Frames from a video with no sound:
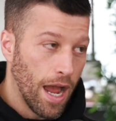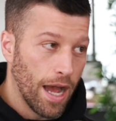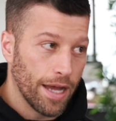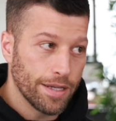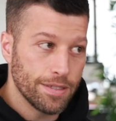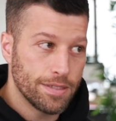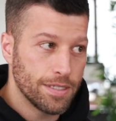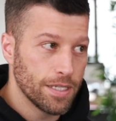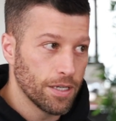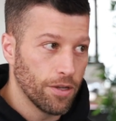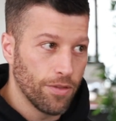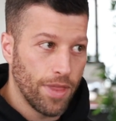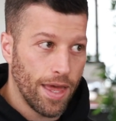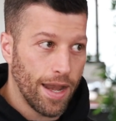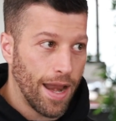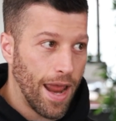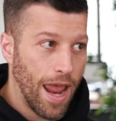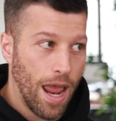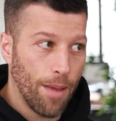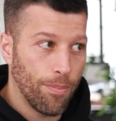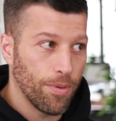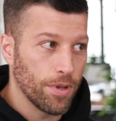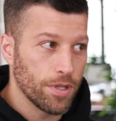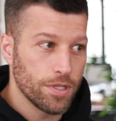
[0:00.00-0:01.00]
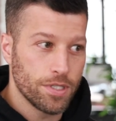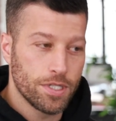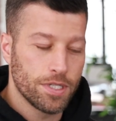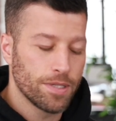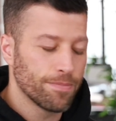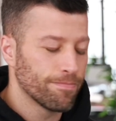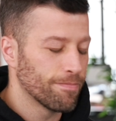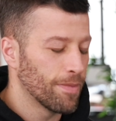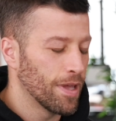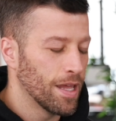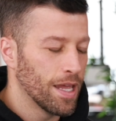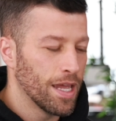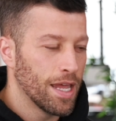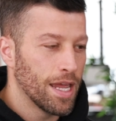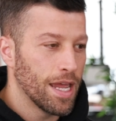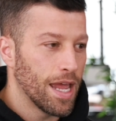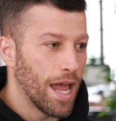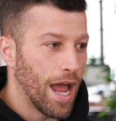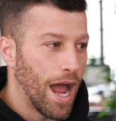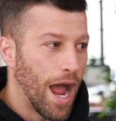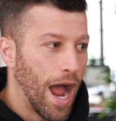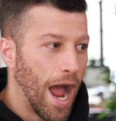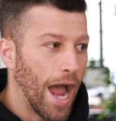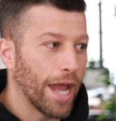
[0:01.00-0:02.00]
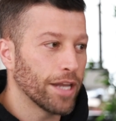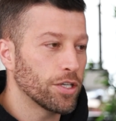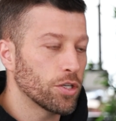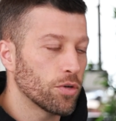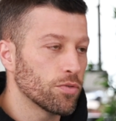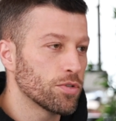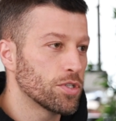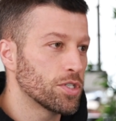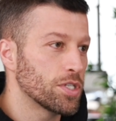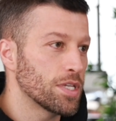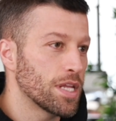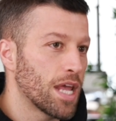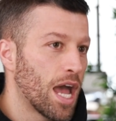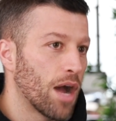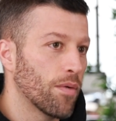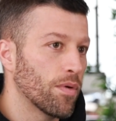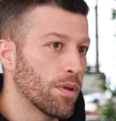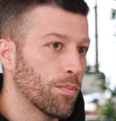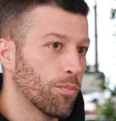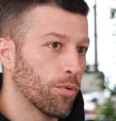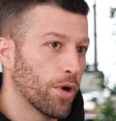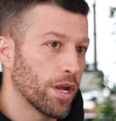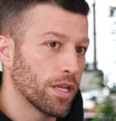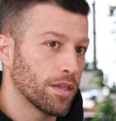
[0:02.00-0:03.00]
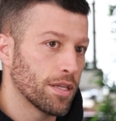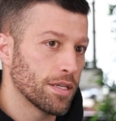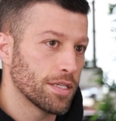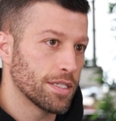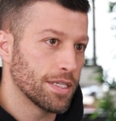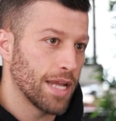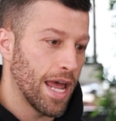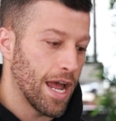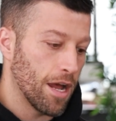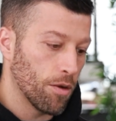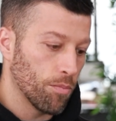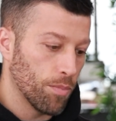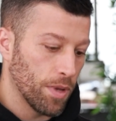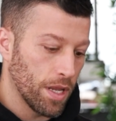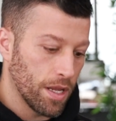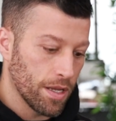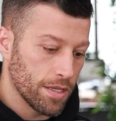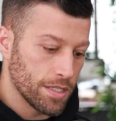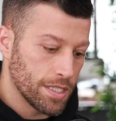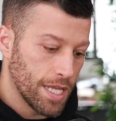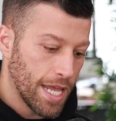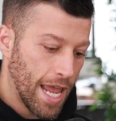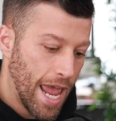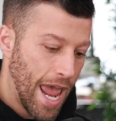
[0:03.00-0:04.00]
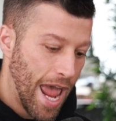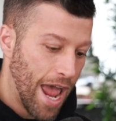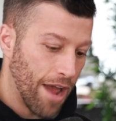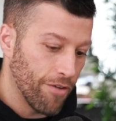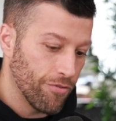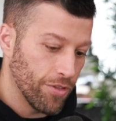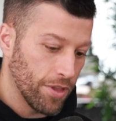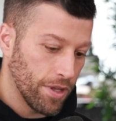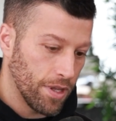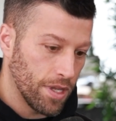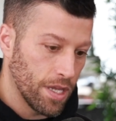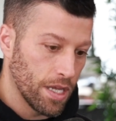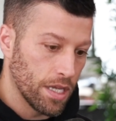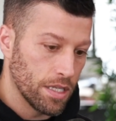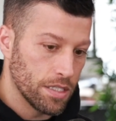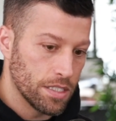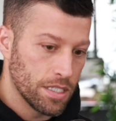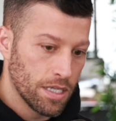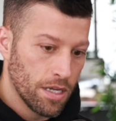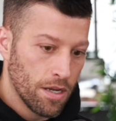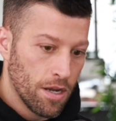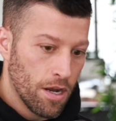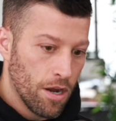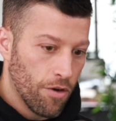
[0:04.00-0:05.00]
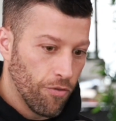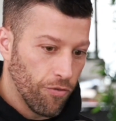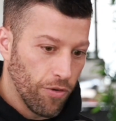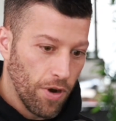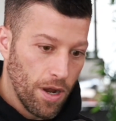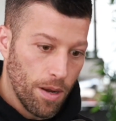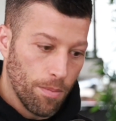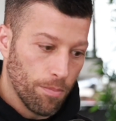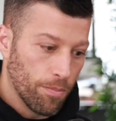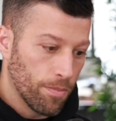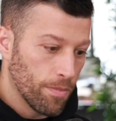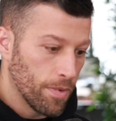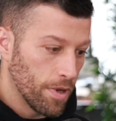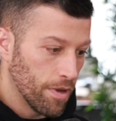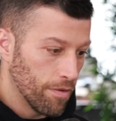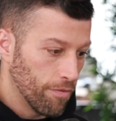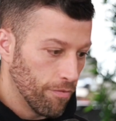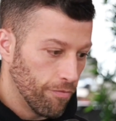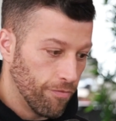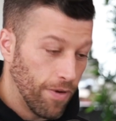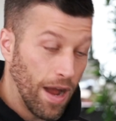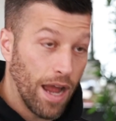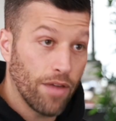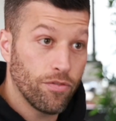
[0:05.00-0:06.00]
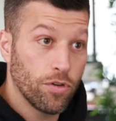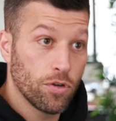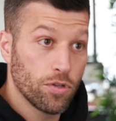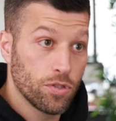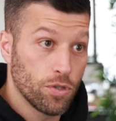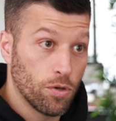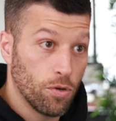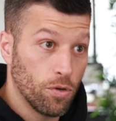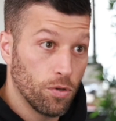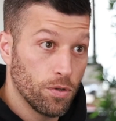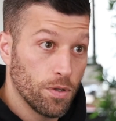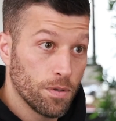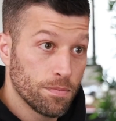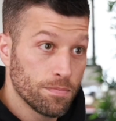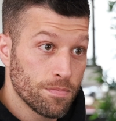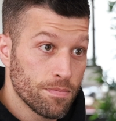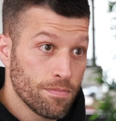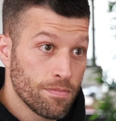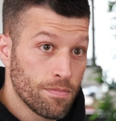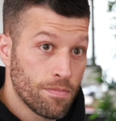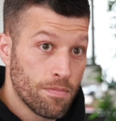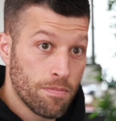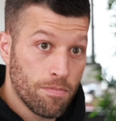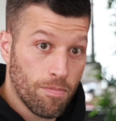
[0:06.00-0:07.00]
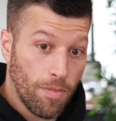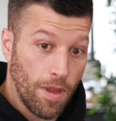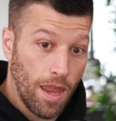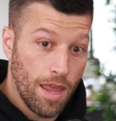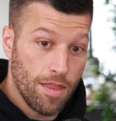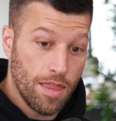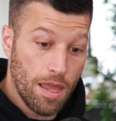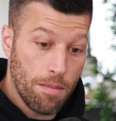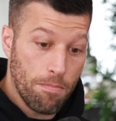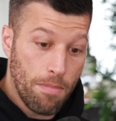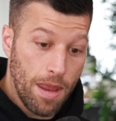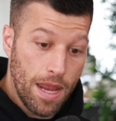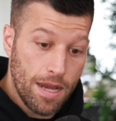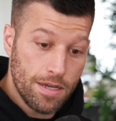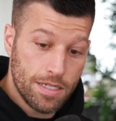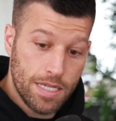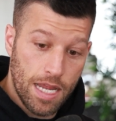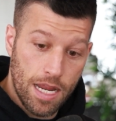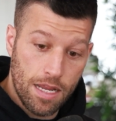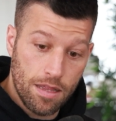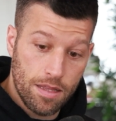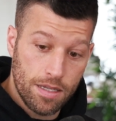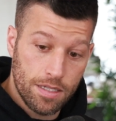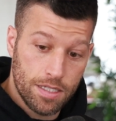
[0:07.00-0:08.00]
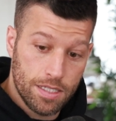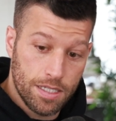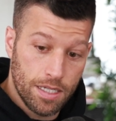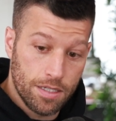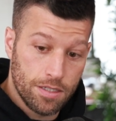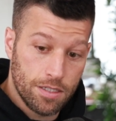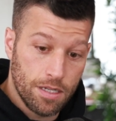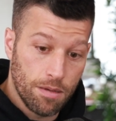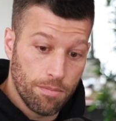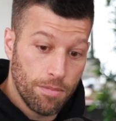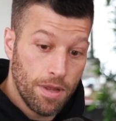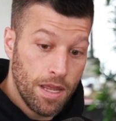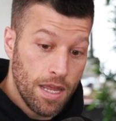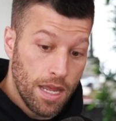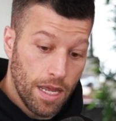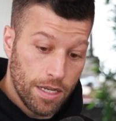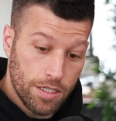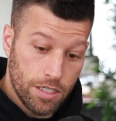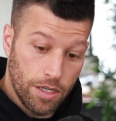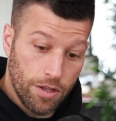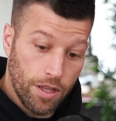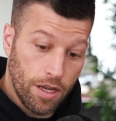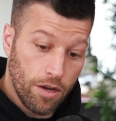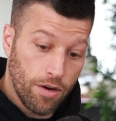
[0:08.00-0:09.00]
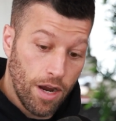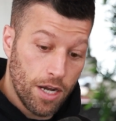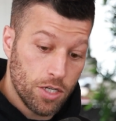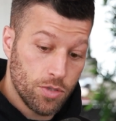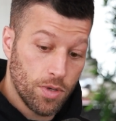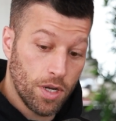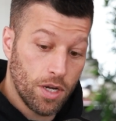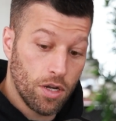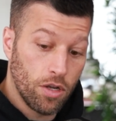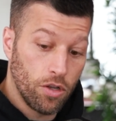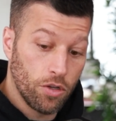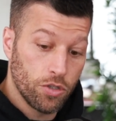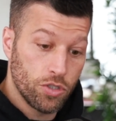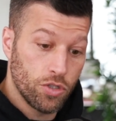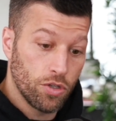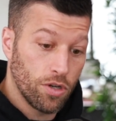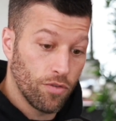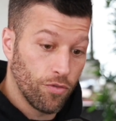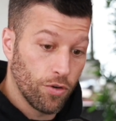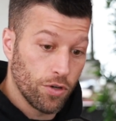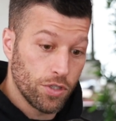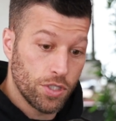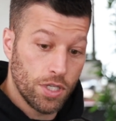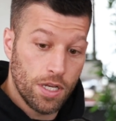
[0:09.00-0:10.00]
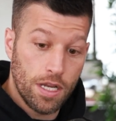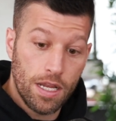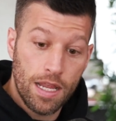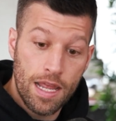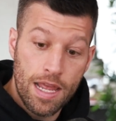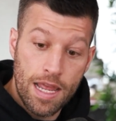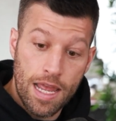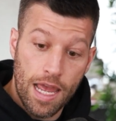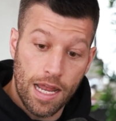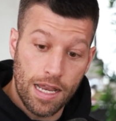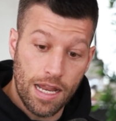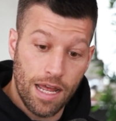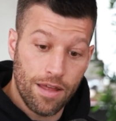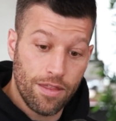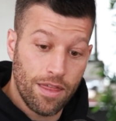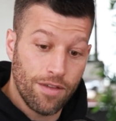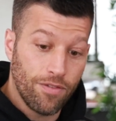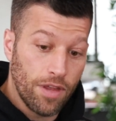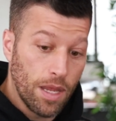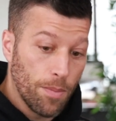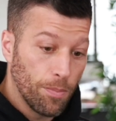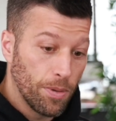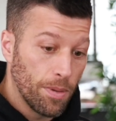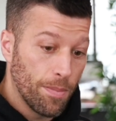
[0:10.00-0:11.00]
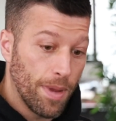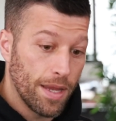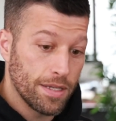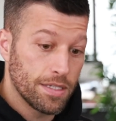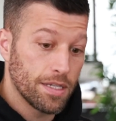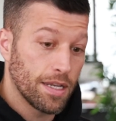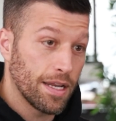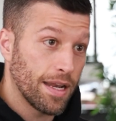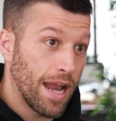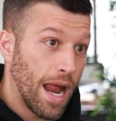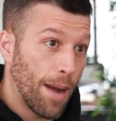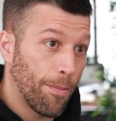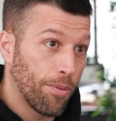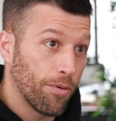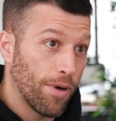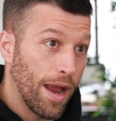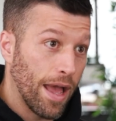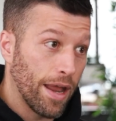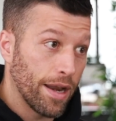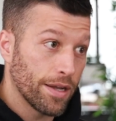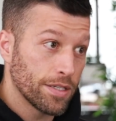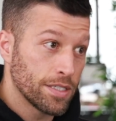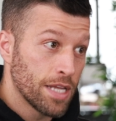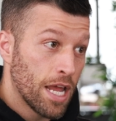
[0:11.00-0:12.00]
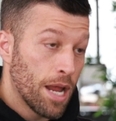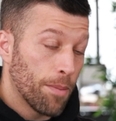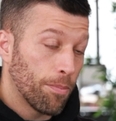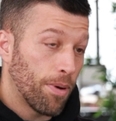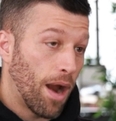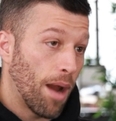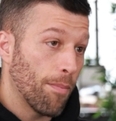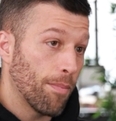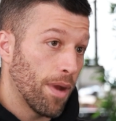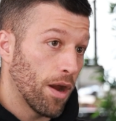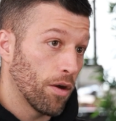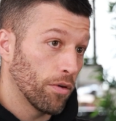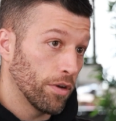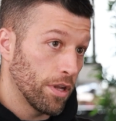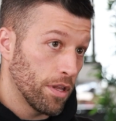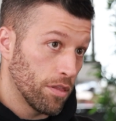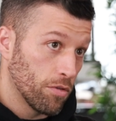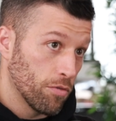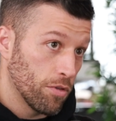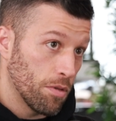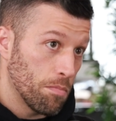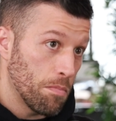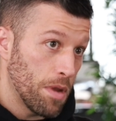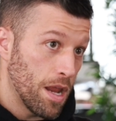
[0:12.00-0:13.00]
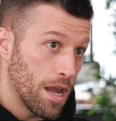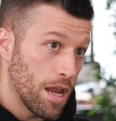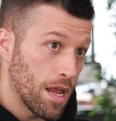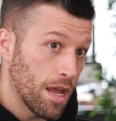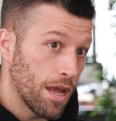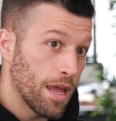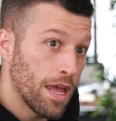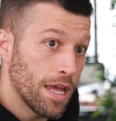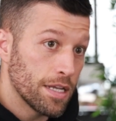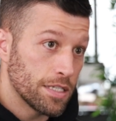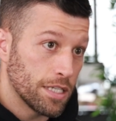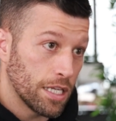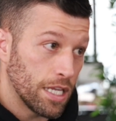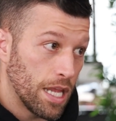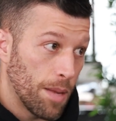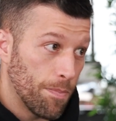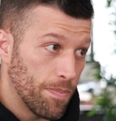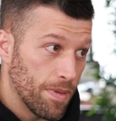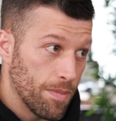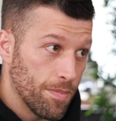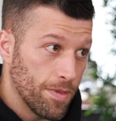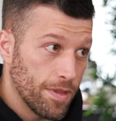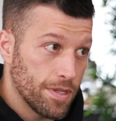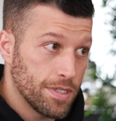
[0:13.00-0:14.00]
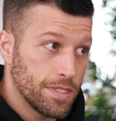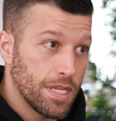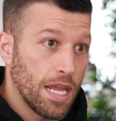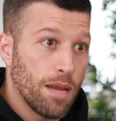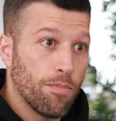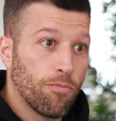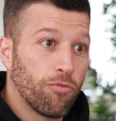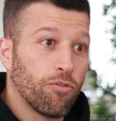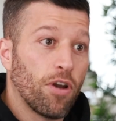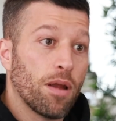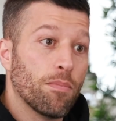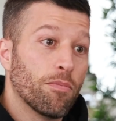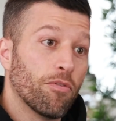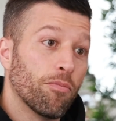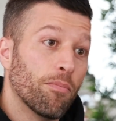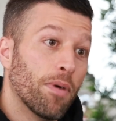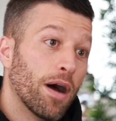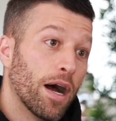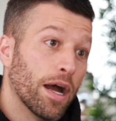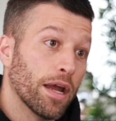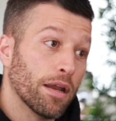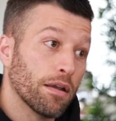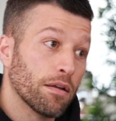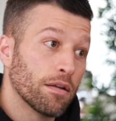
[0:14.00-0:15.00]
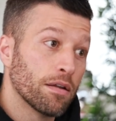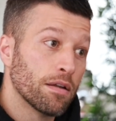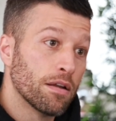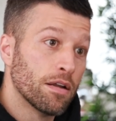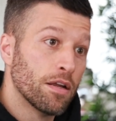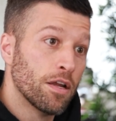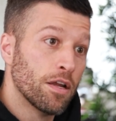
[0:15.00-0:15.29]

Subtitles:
Until that happens, I don't see how we break this down, because they have the kids from 5 years old And they maintain this system until they graduate college, university, and now they've implemented an apparatus primarily through the media to keep them in the same frame of mind.